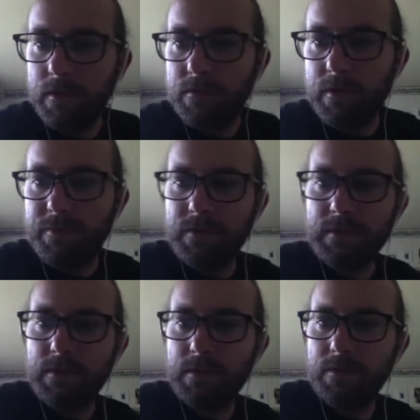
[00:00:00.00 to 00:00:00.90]
Chapter
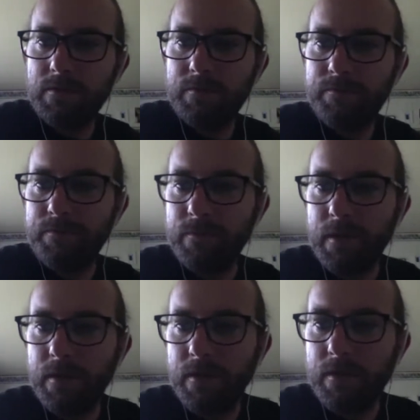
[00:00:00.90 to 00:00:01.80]
16.
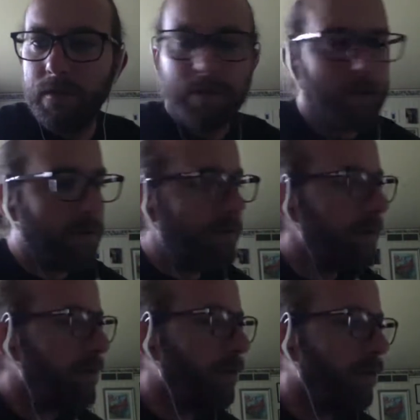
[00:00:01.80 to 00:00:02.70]
You wanted to
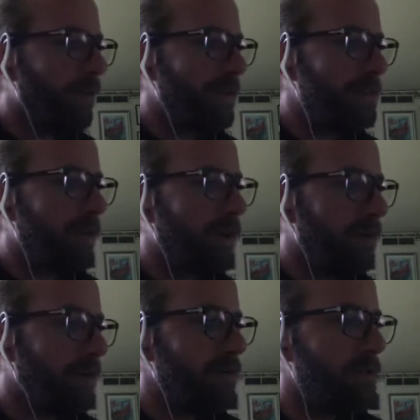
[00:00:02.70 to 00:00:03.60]
know more? That's
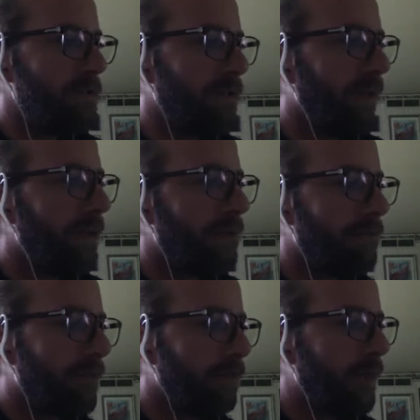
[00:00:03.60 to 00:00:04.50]
just like
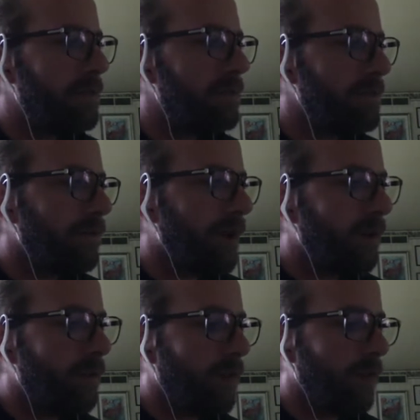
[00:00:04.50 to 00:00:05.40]
the basics of
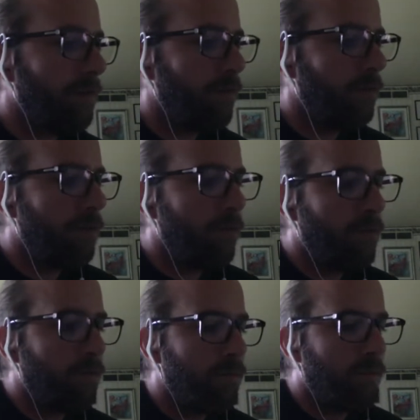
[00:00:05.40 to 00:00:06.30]
how they
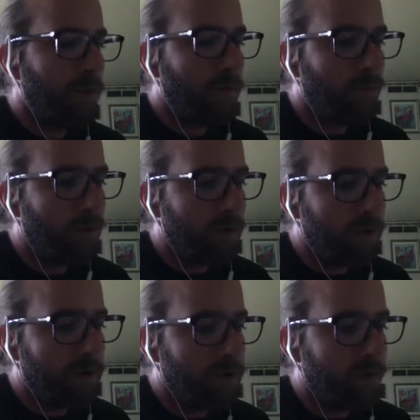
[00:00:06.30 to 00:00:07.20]

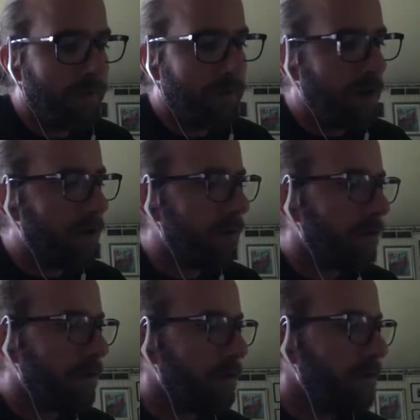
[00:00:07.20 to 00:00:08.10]
work, what they
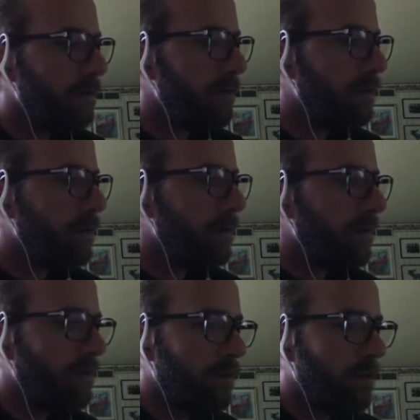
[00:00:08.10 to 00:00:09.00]
are.
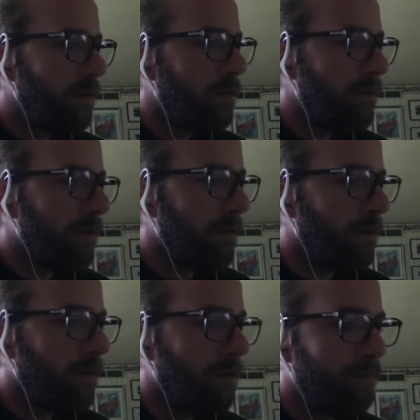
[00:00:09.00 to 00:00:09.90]

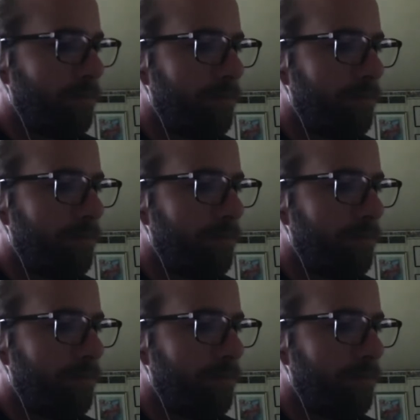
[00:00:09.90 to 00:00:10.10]
Oh,